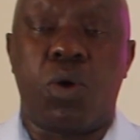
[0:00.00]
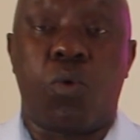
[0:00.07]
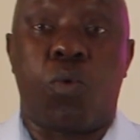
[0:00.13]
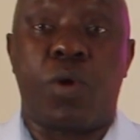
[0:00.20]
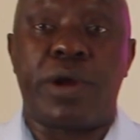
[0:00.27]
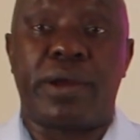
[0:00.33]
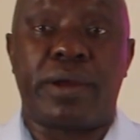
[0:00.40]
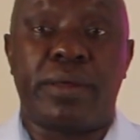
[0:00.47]

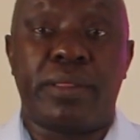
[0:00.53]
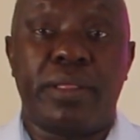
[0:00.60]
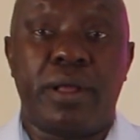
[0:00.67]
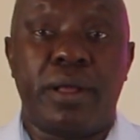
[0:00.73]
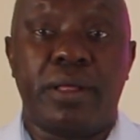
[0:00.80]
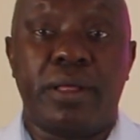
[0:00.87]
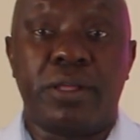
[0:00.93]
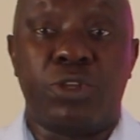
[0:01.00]
where
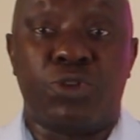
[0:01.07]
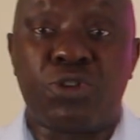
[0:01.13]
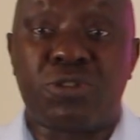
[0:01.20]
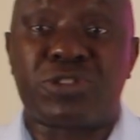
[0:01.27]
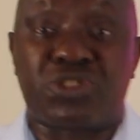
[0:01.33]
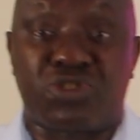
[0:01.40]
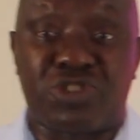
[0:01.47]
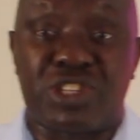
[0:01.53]

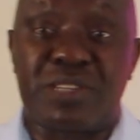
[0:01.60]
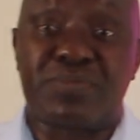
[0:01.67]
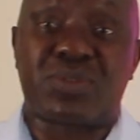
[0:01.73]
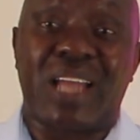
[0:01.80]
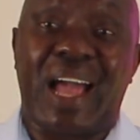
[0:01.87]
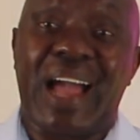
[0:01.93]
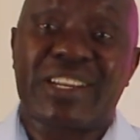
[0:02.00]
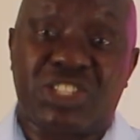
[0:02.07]
your
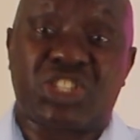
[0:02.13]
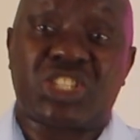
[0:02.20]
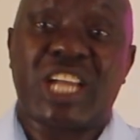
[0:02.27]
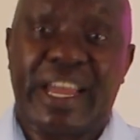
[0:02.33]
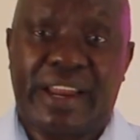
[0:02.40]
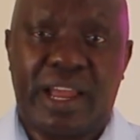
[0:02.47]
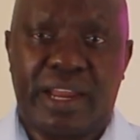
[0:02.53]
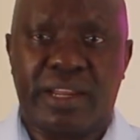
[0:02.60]
dreams are
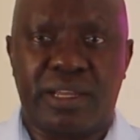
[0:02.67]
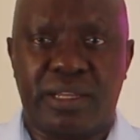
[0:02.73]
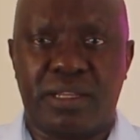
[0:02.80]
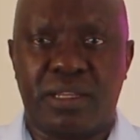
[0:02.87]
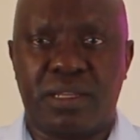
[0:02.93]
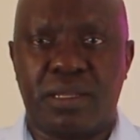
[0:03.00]
shattered,